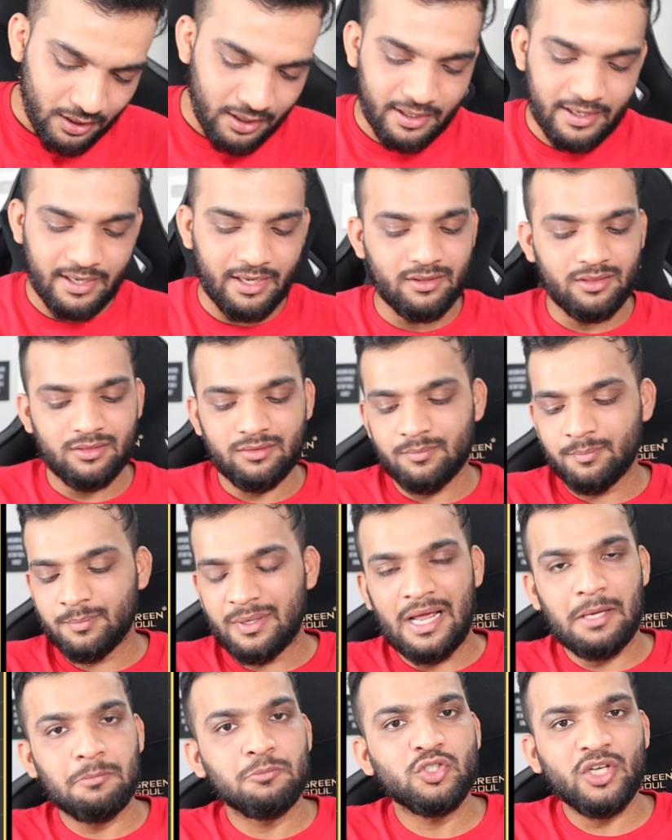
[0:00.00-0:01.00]
Again,
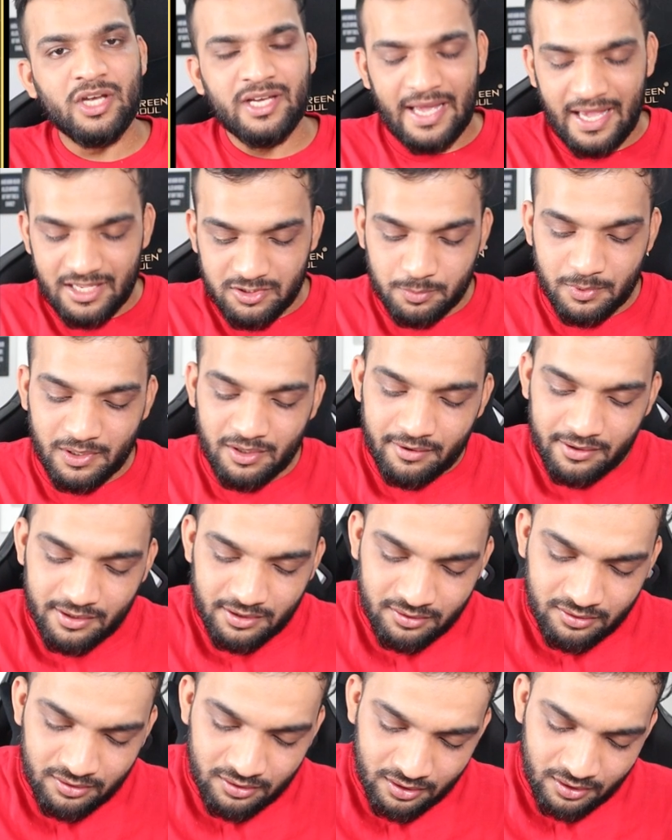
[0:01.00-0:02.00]
prime check has been
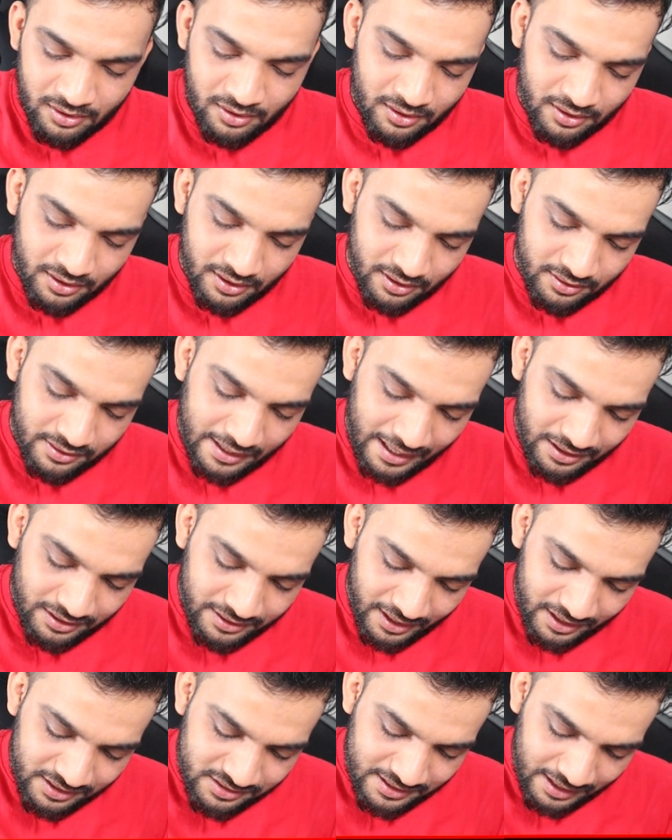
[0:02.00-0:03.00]
written. In
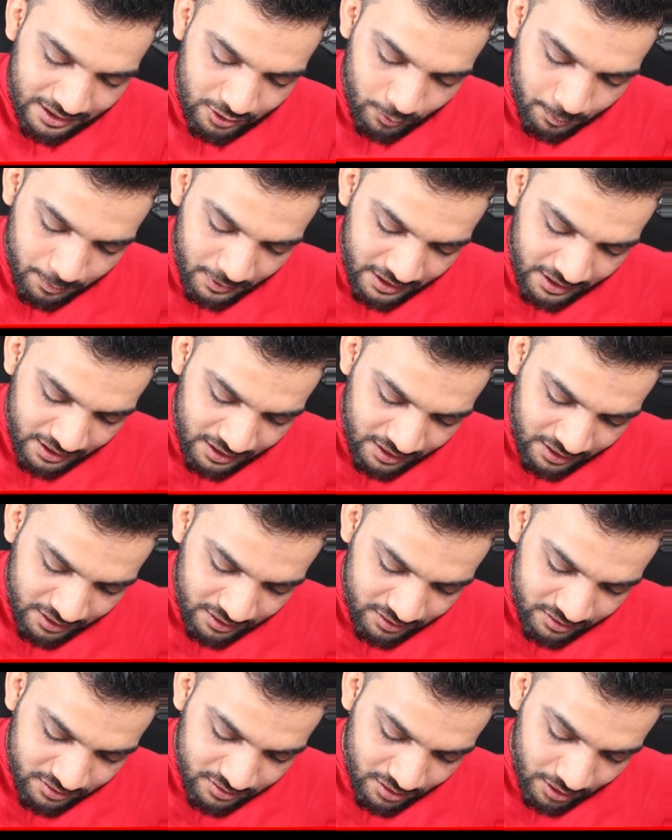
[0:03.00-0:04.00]
that case, can you
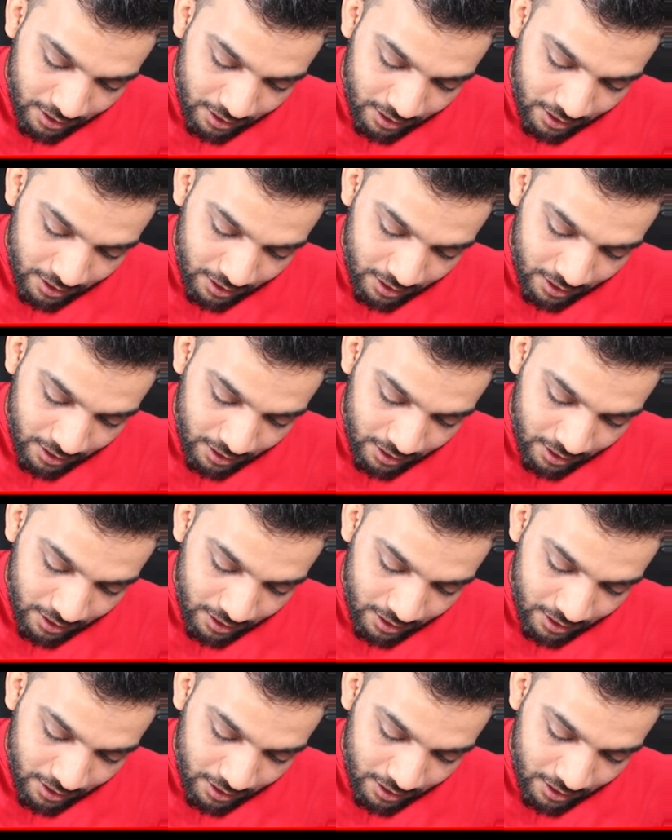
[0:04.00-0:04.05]
please